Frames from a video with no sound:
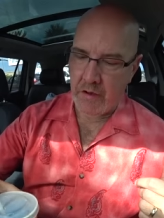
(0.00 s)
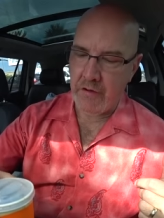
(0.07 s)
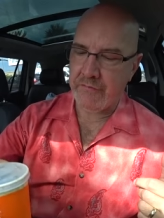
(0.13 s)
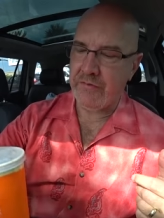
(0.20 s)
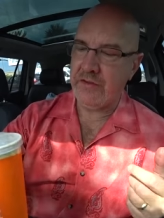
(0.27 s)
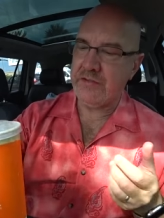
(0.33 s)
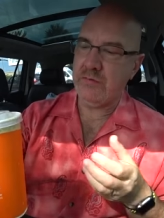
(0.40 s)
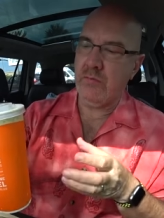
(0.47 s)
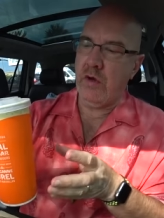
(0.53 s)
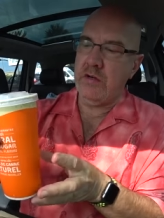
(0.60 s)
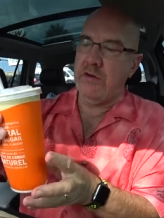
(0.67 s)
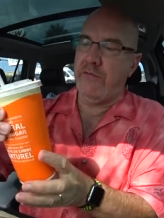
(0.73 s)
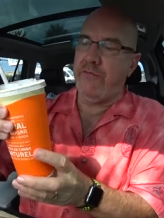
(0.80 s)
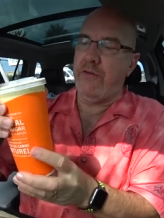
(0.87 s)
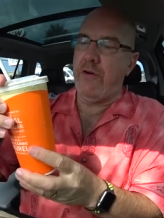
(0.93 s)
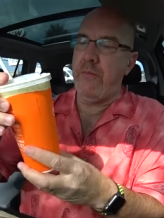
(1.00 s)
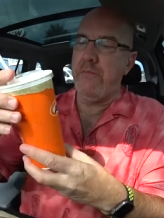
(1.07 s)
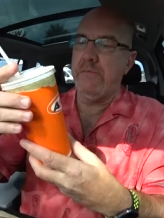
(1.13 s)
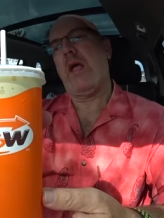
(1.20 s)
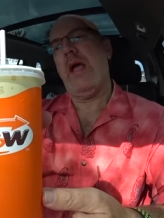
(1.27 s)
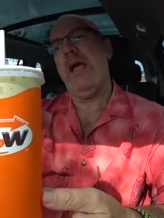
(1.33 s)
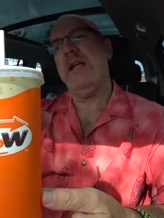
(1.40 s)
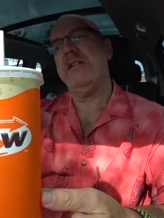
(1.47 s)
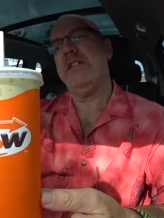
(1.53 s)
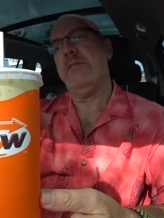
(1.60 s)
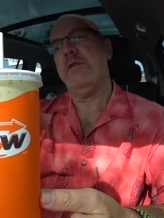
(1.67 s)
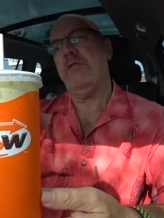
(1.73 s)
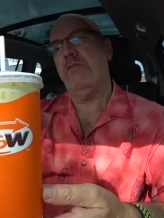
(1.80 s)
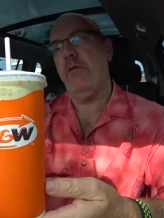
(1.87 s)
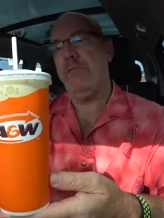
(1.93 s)
of this wonderful
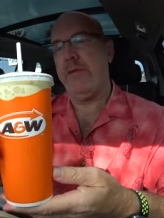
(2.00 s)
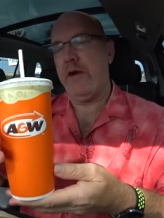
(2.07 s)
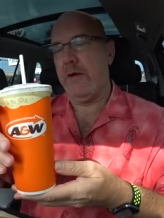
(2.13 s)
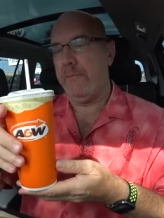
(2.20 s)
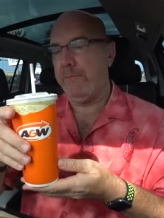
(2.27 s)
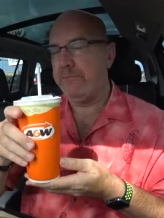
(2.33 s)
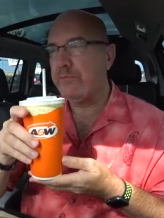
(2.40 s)
A&W root beer.